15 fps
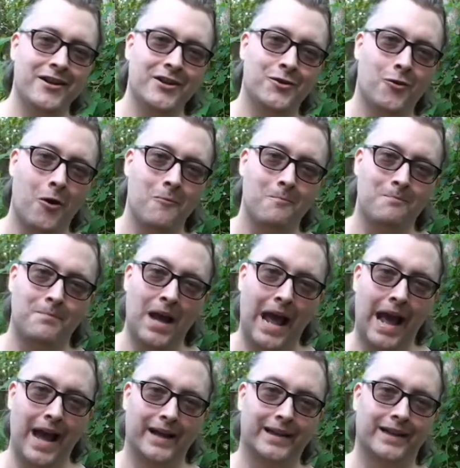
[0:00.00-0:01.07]
to grow
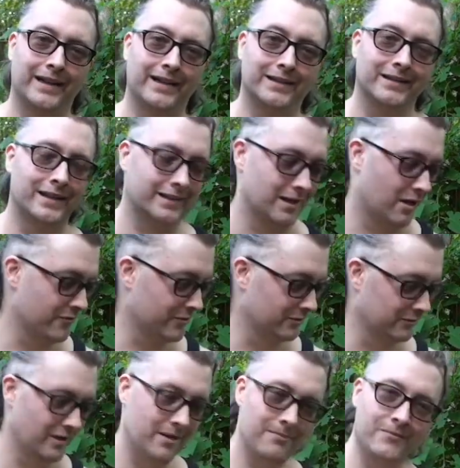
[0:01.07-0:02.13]
back, like other
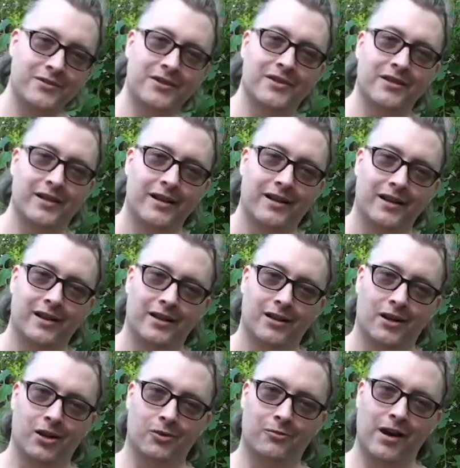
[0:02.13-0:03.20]
limbs
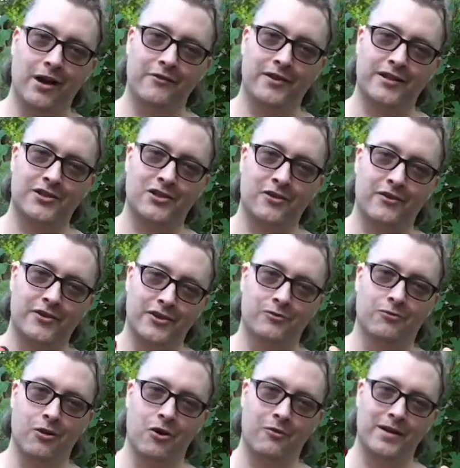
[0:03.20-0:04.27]
around it started to
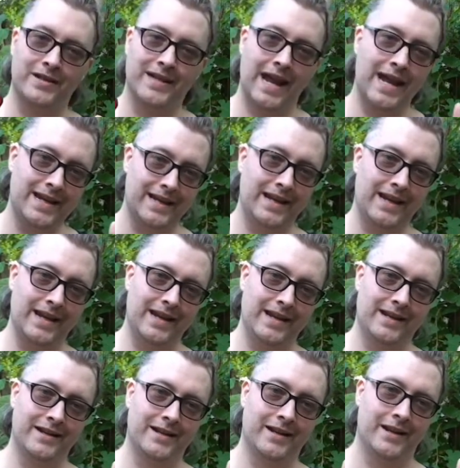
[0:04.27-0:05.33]
grow and take
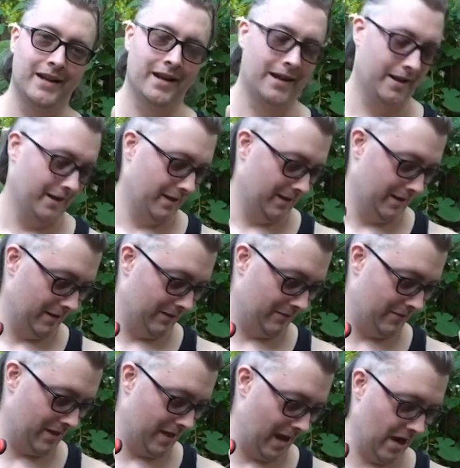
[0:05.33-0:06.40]
in
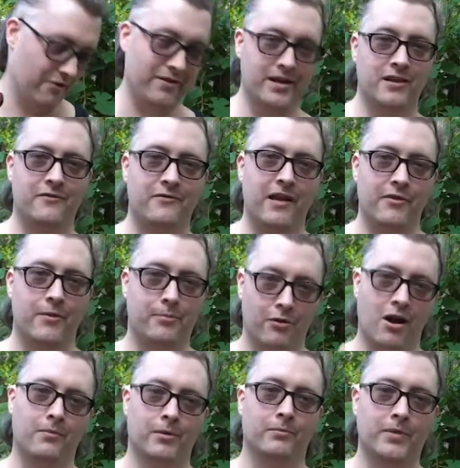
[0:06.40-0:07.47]
the area that the
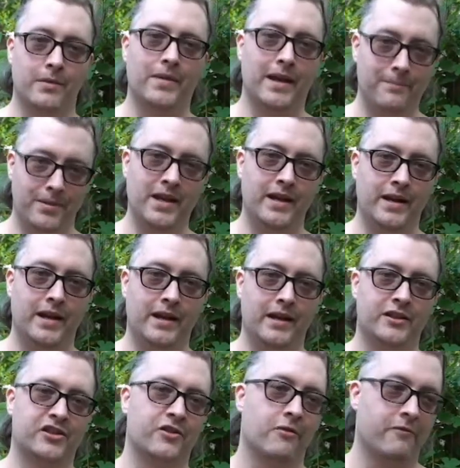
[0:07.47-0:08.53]
problem limb had been in,
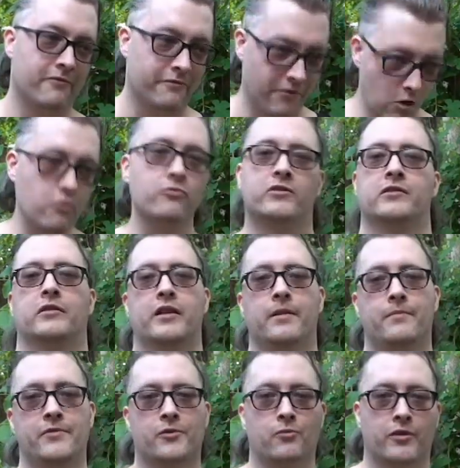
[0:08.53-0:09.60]
and so those
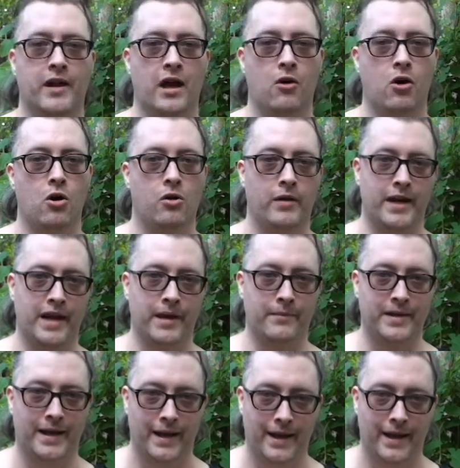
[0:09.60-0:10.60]
limbs were now all aimed